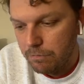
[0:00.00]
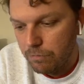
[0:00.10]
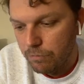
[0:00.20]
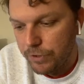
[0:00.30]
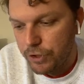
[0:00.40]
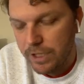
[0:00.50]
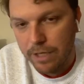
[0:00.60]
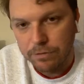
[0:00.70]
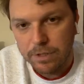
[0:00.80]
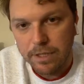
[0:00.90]
reaching
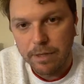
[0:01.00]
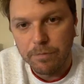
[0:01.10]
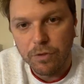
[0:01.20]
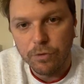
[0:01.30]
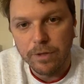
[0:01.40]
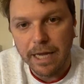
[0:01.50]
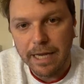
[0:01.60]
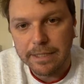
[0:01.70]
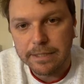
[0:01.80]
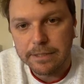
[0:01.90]
out to them through
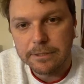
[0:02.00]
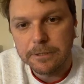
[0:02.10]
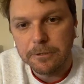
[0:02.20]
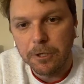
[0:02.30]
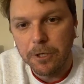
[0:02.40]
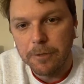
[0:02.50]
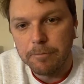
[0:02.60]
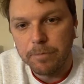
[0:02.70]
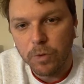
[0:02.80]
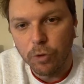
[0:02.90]
that,
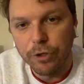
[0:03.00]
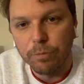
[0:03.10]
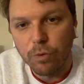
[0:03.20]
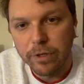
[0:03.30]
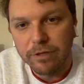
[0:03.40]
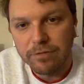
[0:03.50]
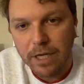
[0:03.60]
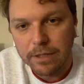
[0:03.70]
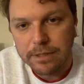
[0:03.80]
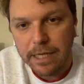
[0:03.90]
or your point of
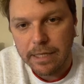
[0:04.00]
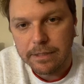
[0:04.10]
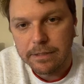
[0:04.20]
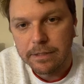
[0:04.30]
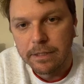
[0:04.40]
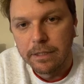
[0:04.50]
contact.